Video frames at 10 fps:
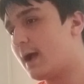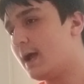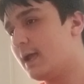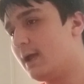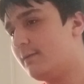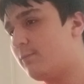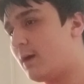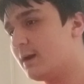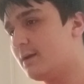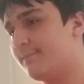I had
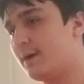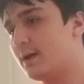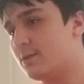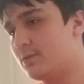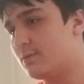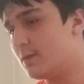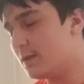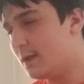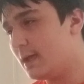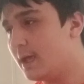wanted to buy
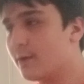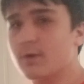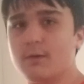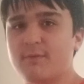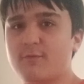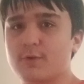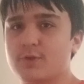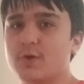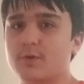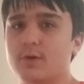Hero before
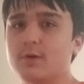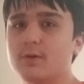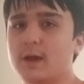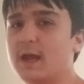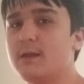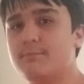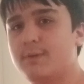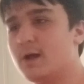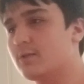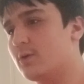Joker. I hadn't
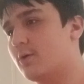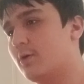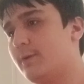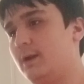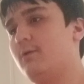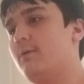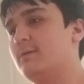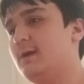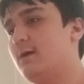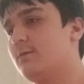bought Joker when Hero was
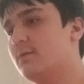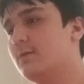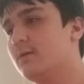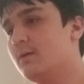announced,